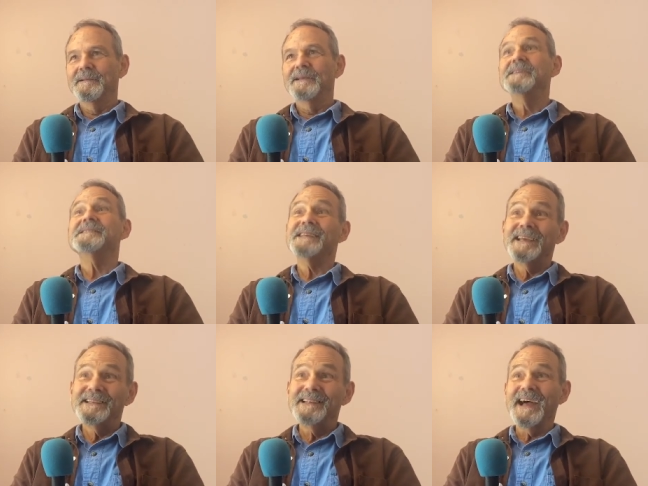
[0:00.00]

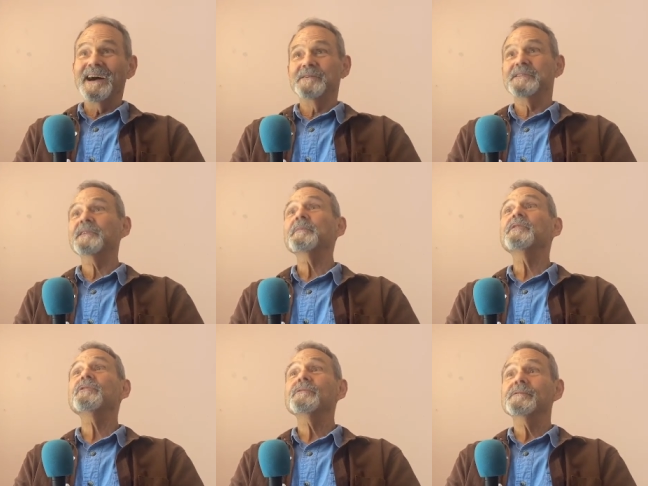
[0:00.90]
Seen Now. Took me
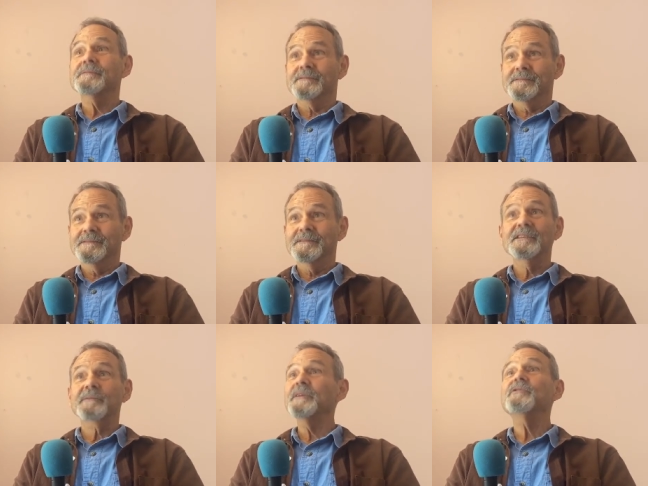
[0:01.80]

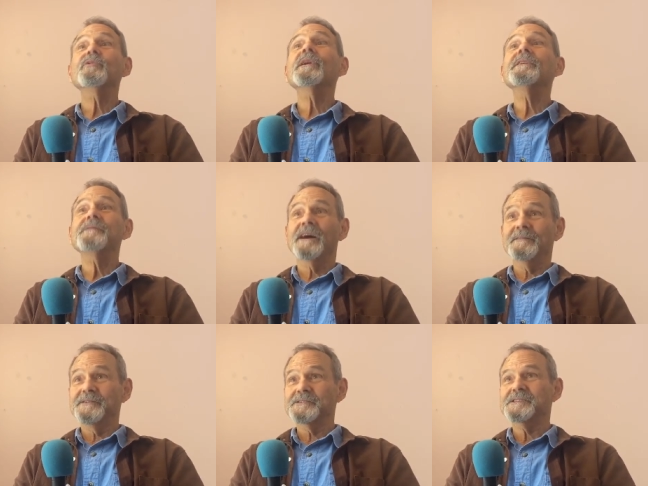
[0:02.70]

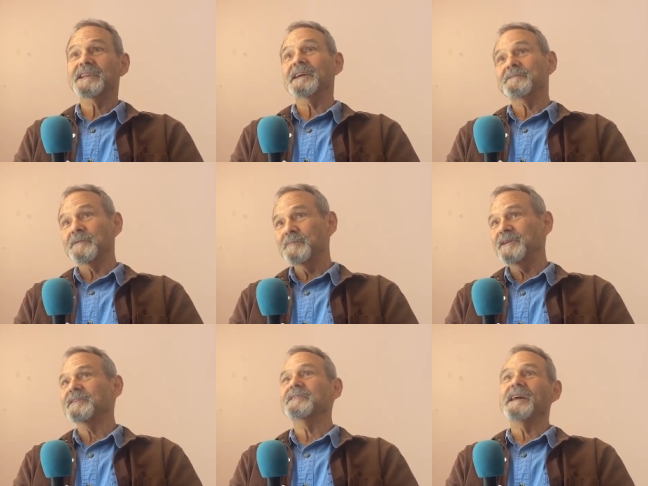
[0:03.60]
25 years to get from Be
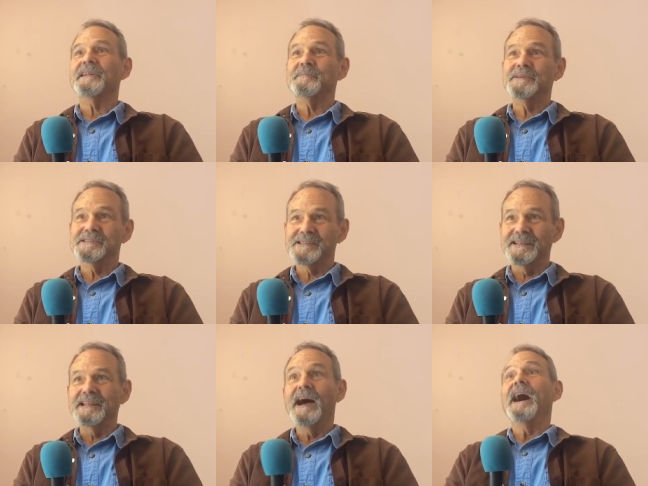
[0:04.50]
Heard Now to Be
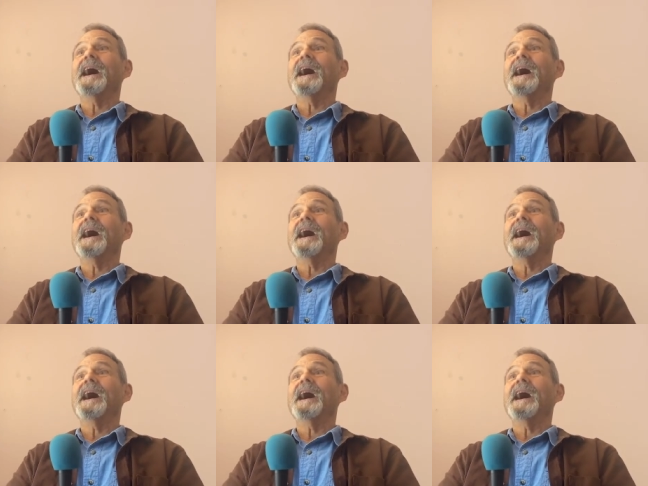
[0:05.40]
Seen.